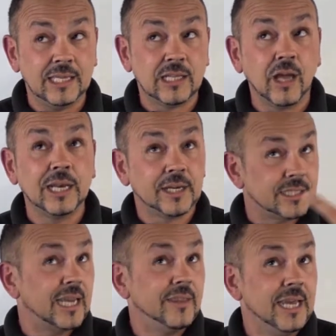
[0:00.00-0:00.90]
he's likely going to
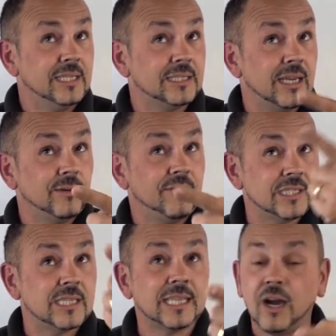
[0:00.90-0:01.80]
say this. And then if he
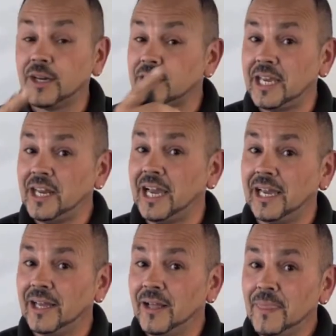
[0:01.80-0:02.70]
says that, I'm going to say that.
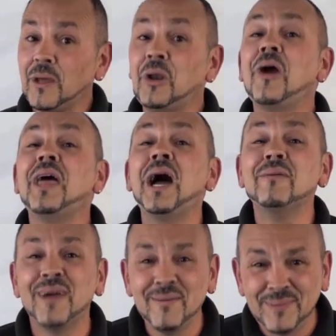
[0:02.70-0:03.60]

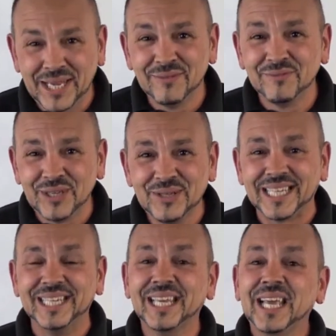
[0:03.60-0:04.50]
It'd be
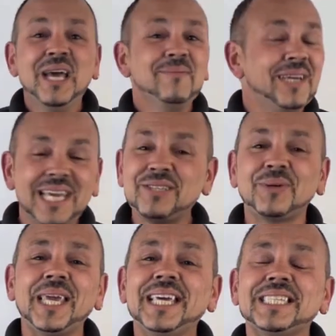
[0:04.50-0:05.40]
confusing, but it is what
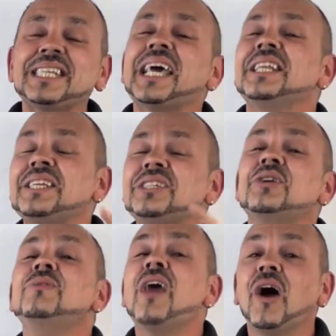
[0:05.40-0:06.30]
it is, isn't it? And as you
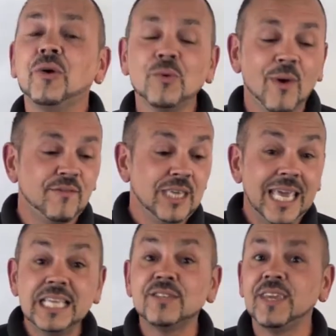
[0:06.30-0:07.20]
know, with
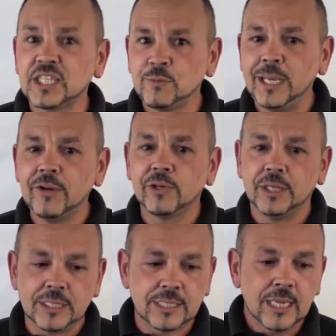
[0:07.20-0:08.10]
years of
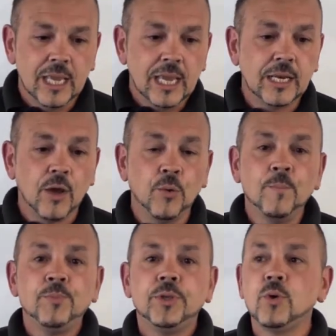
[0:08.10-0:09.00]
experience,
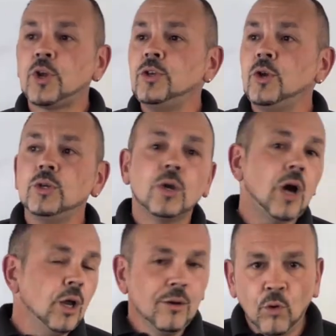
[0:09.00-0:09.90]
you
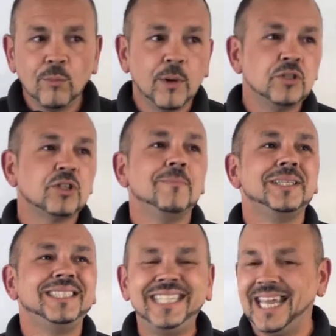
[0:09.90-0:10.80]
kind of almost can
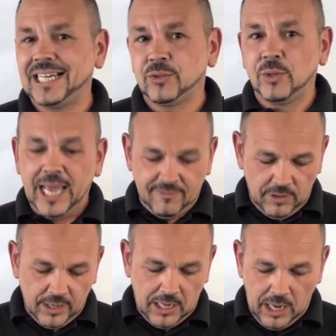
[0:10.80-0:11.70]
predict, or you have
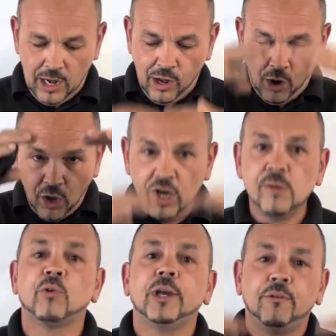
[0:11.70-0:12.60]
like a
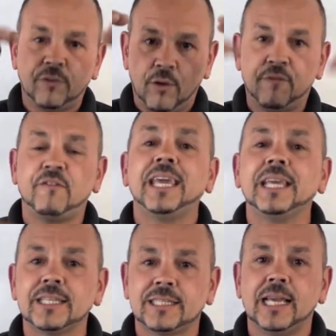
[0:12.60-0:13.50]
library of
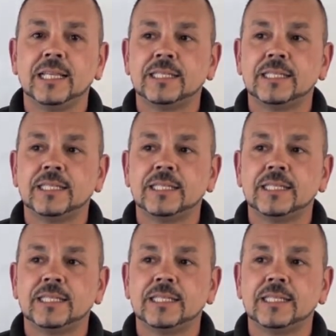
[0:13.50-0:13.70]
things that